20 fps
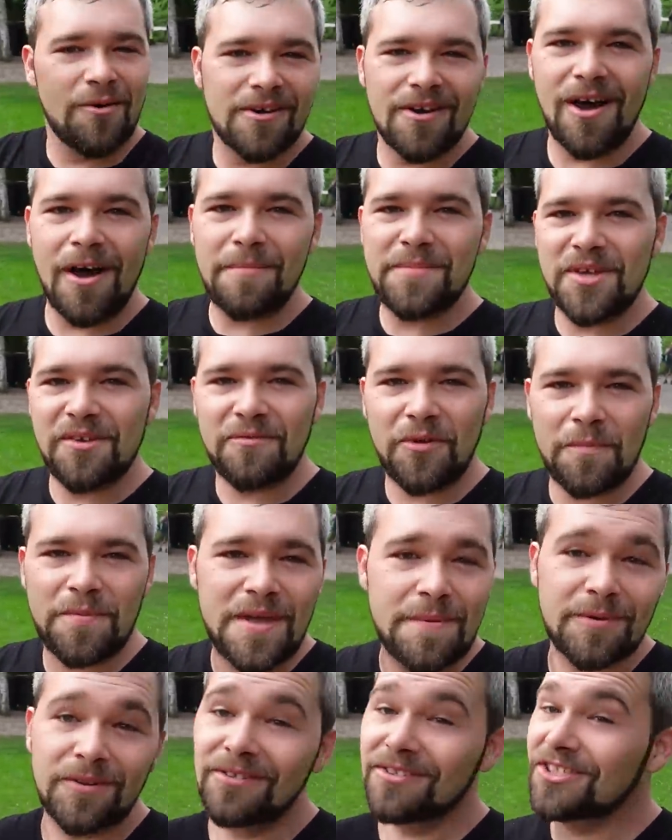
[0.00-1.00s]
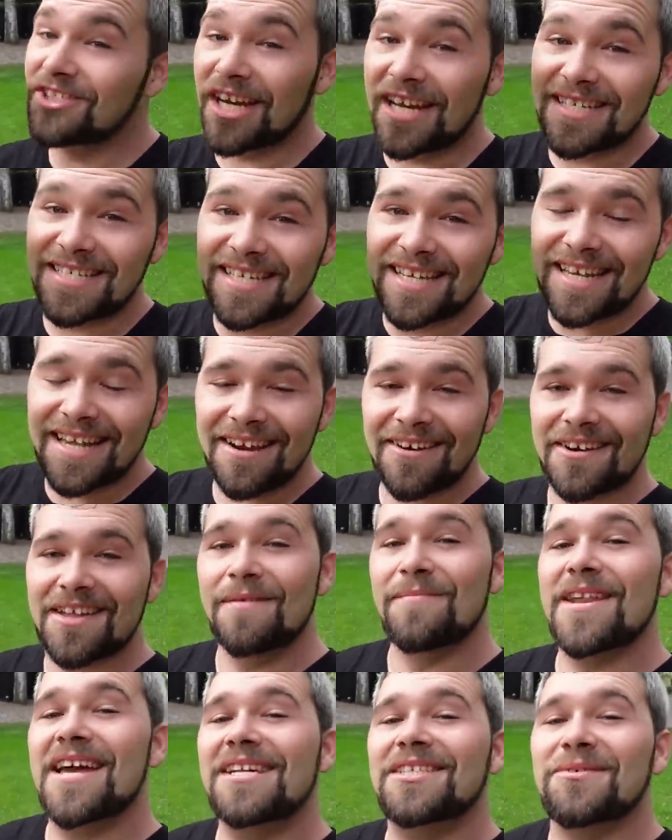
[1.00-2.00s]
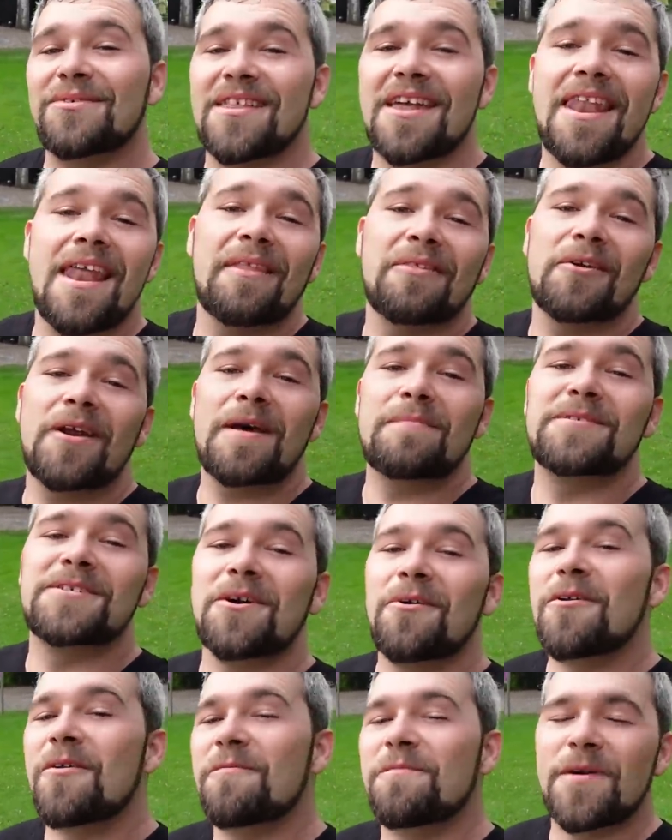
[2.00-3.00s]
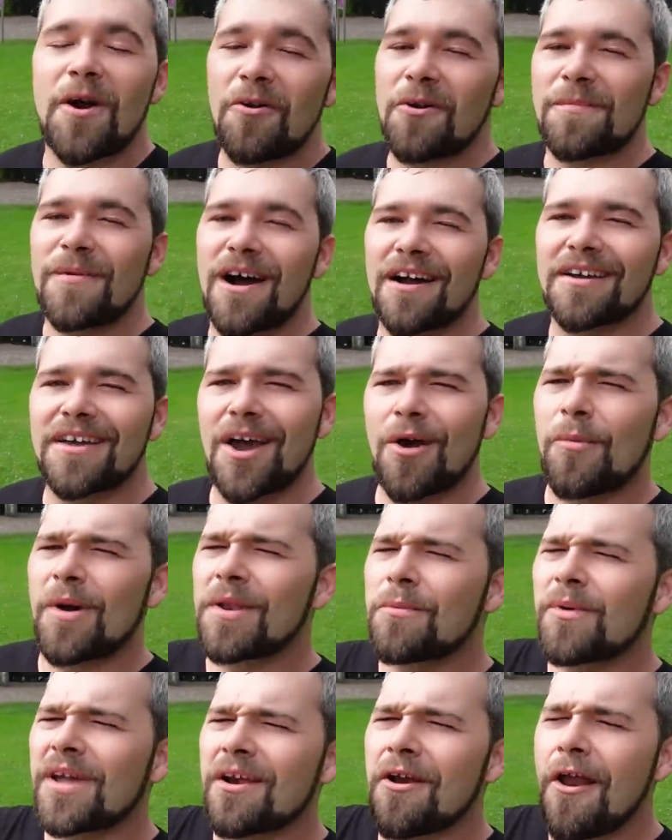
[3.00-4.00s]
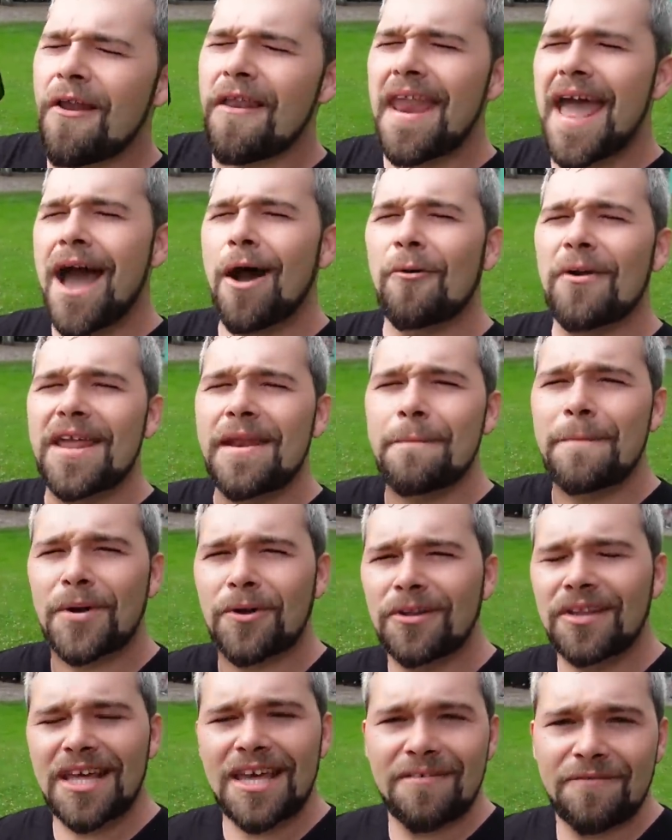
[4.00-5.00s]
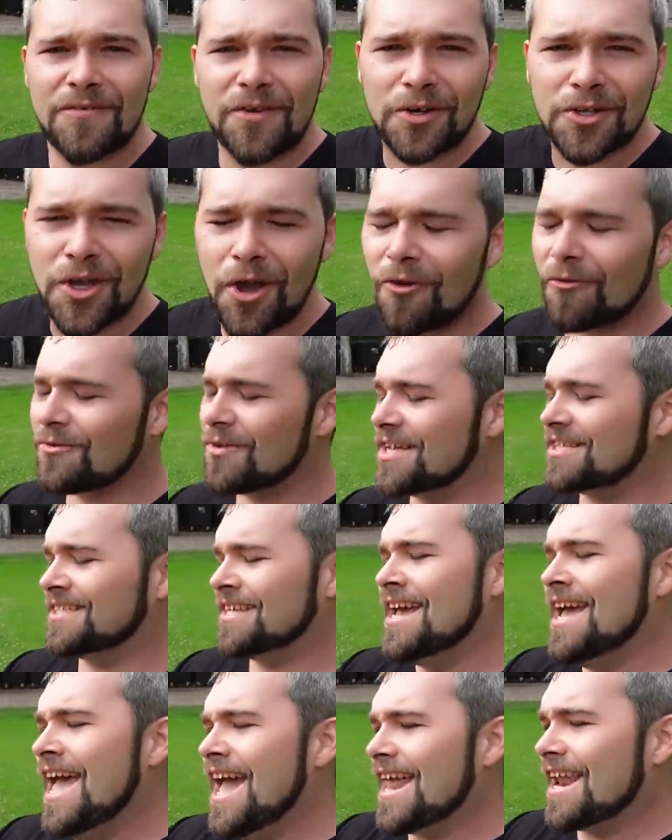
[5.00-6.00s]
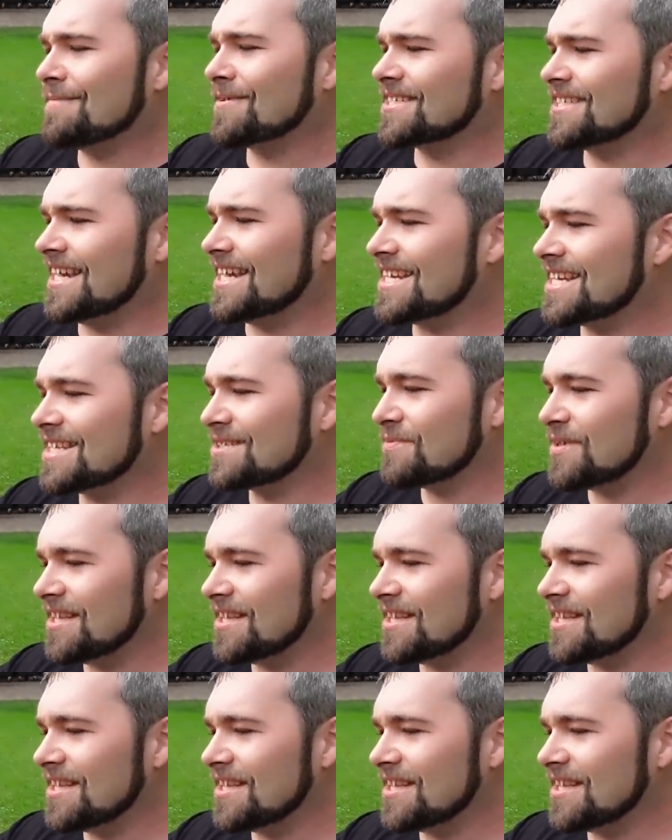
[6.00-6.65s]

going on, beautiful people? J T here, coming at you with another episode of Pokemon Go, and we are now in Berlin for Go Fest, and I'm excited because